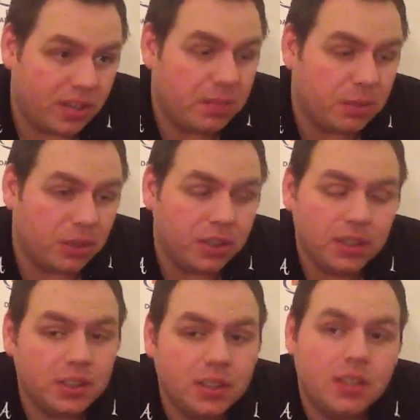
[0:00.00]
anybody
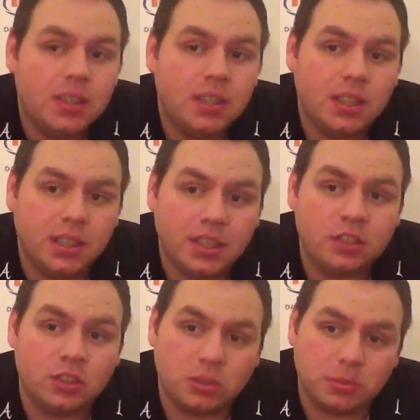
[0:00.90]
in the
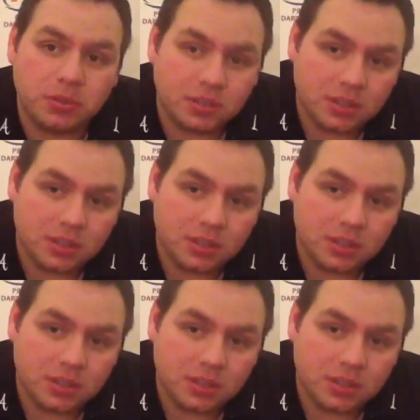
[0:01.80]
tournament.